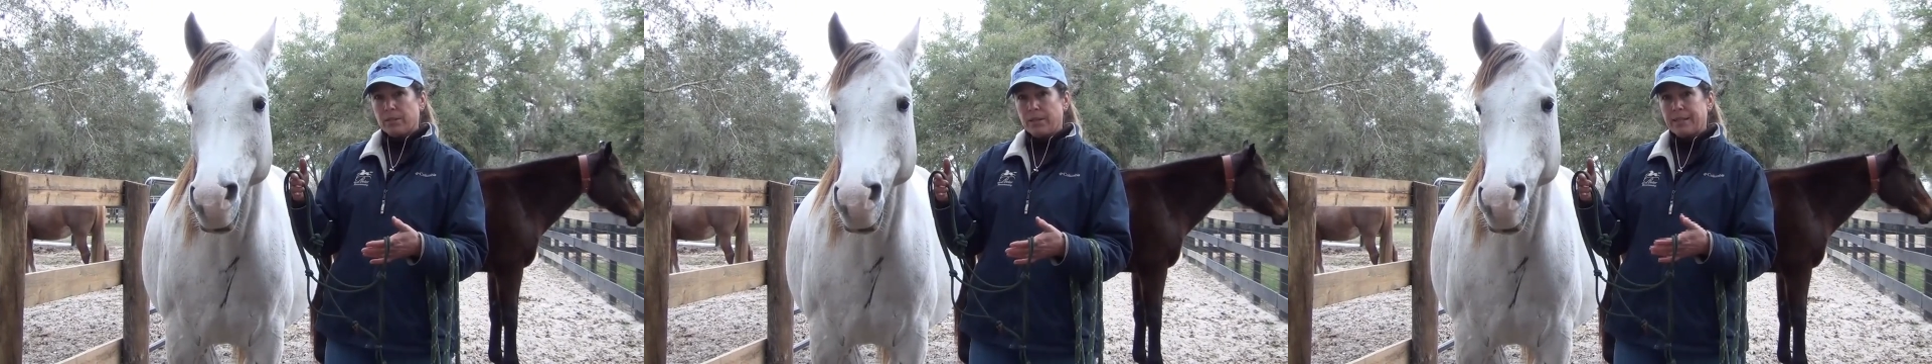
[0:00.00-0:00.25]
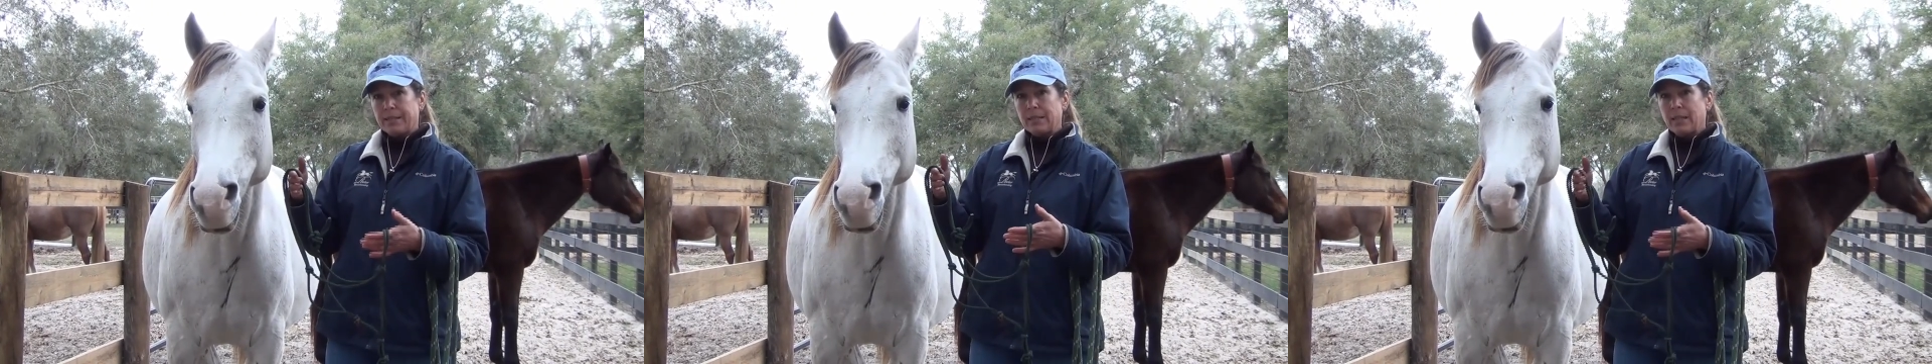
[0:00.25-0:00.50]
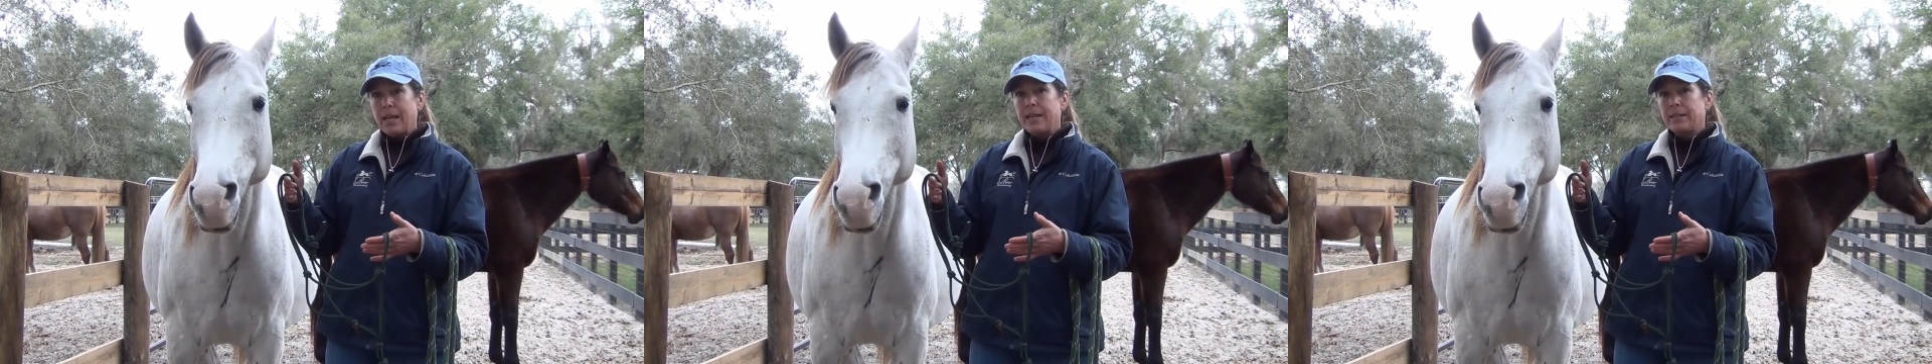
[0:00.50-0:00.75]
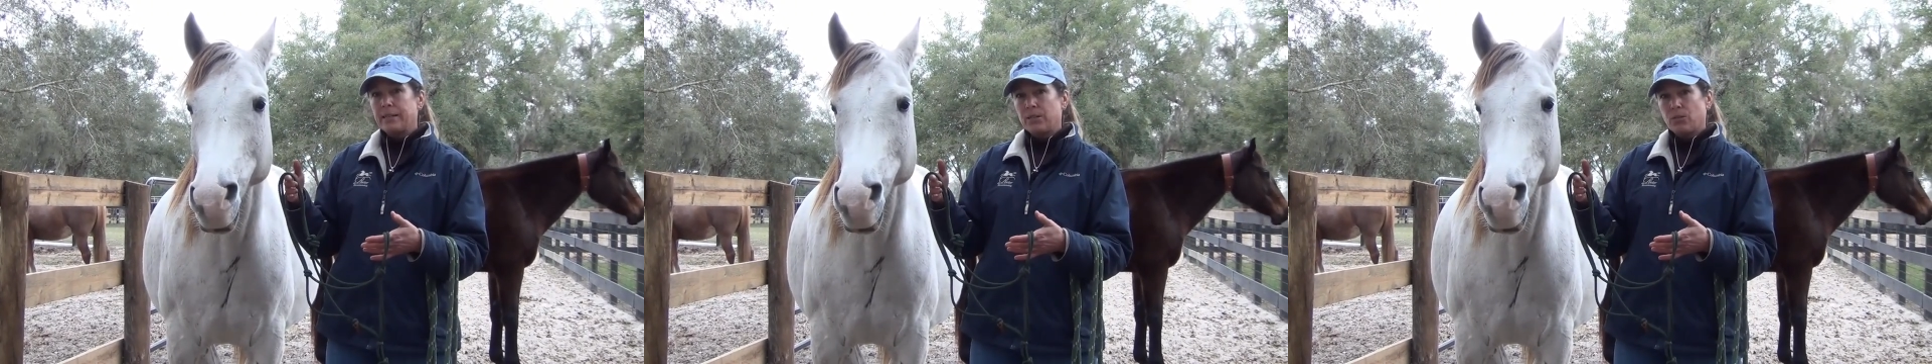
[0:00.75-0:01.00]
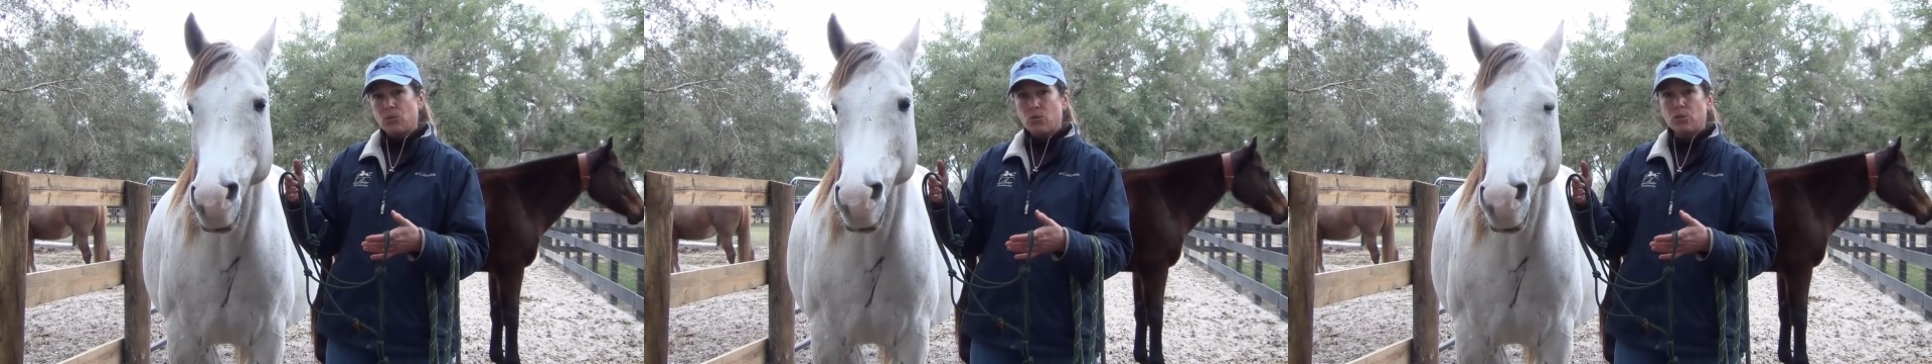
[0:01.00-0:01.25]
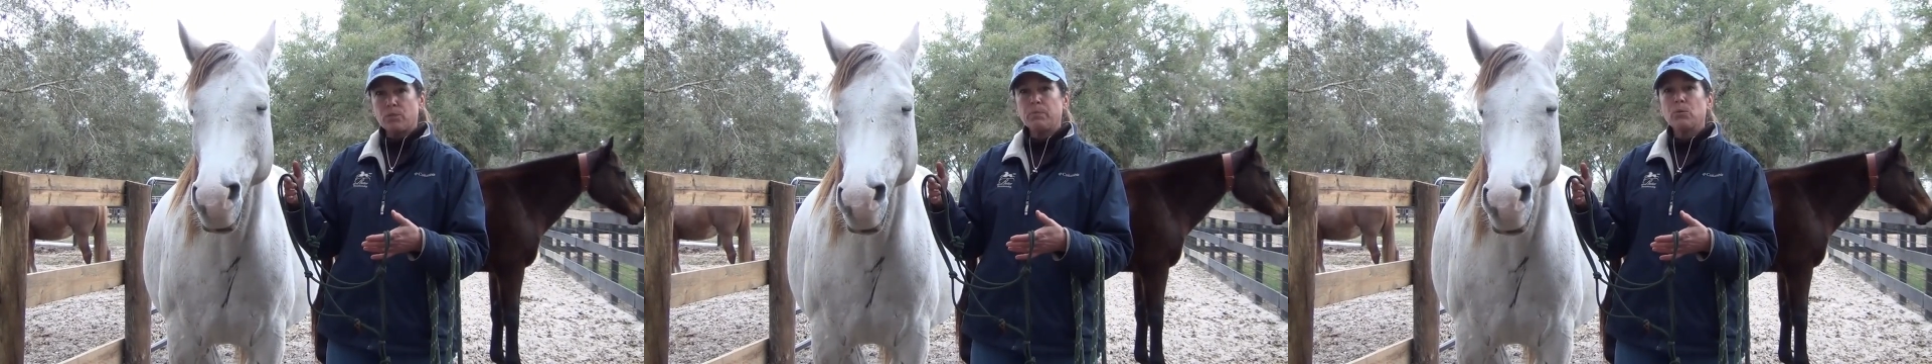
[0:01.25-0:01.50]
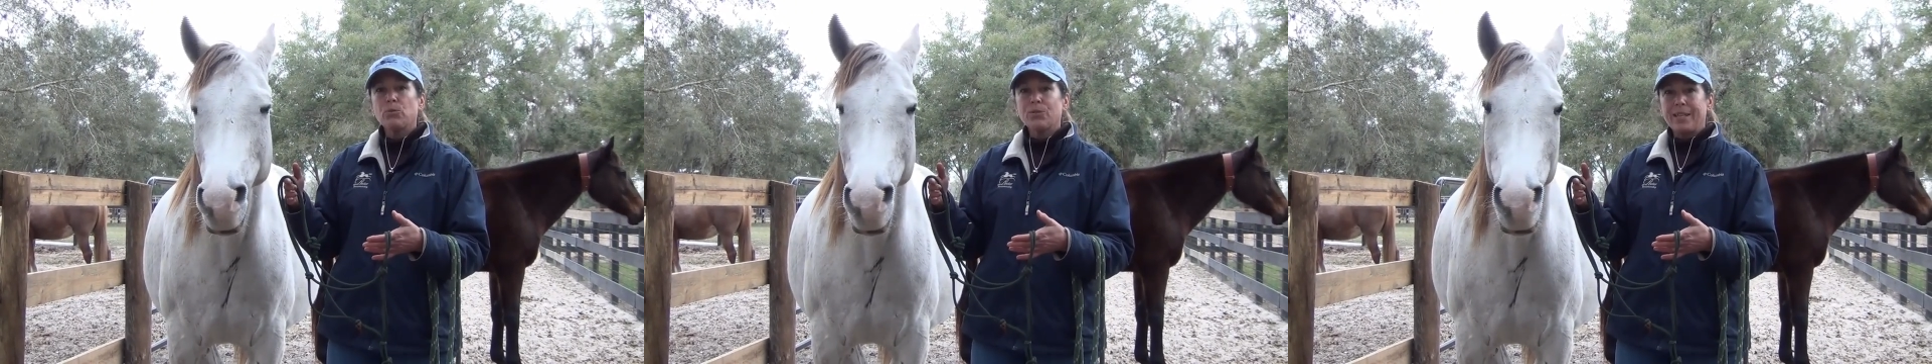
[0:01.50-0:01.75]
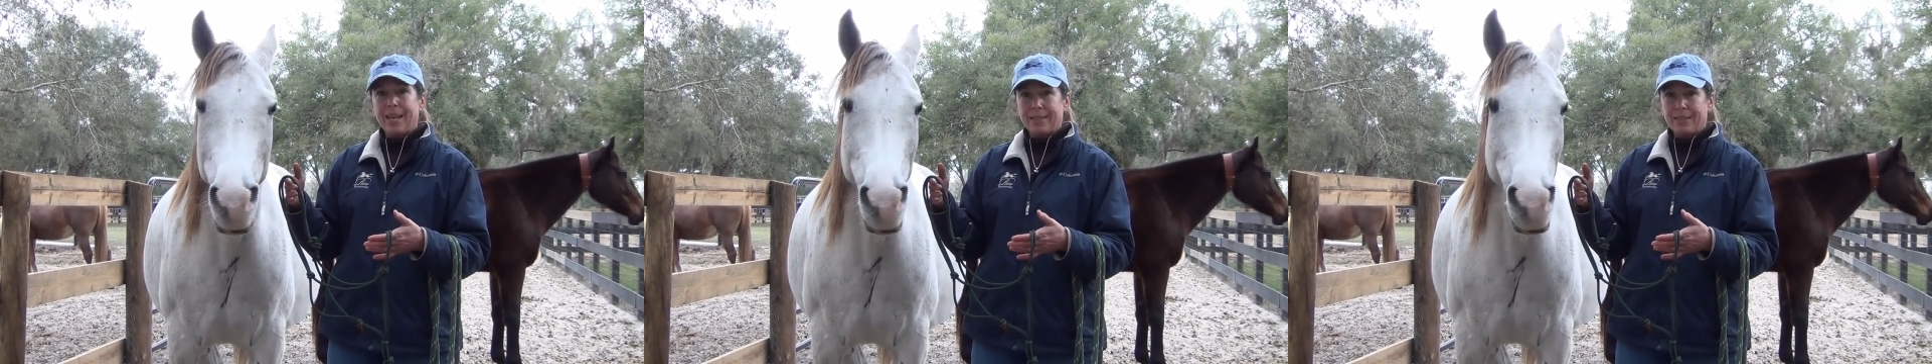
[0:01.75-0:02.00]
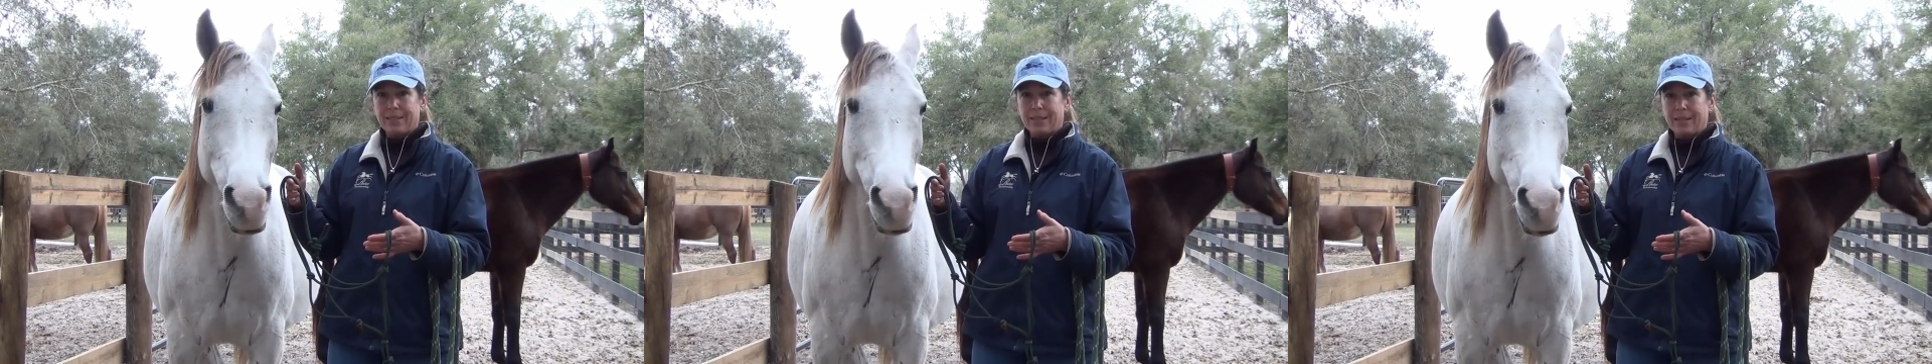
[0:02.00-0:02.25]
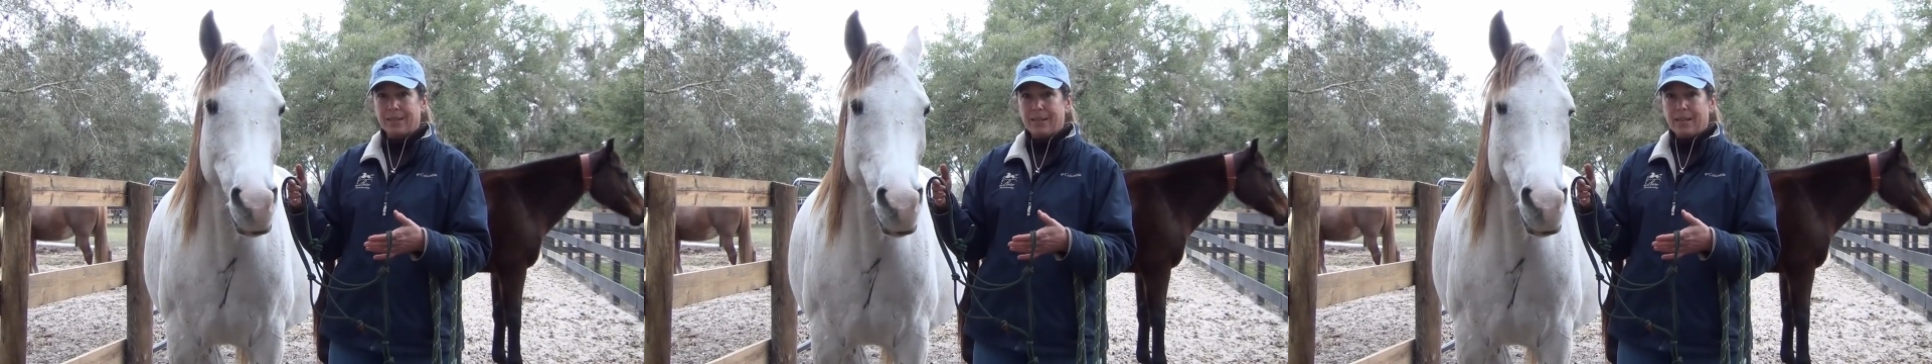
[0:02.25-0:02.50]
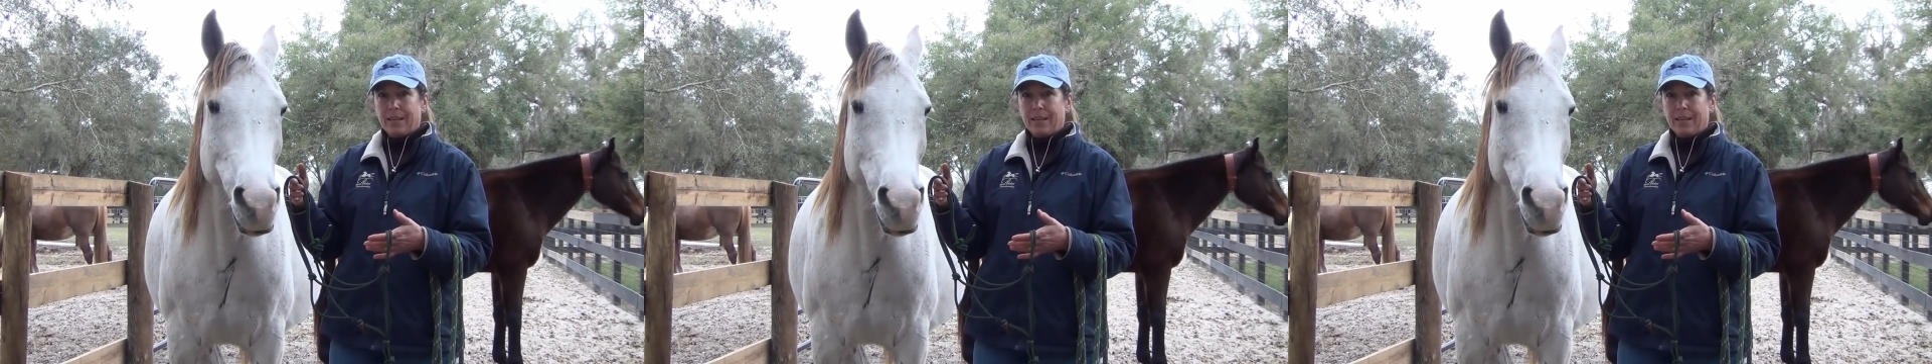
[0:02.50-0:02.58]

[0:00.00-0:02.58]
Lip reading: it's light until the horse pulls against it.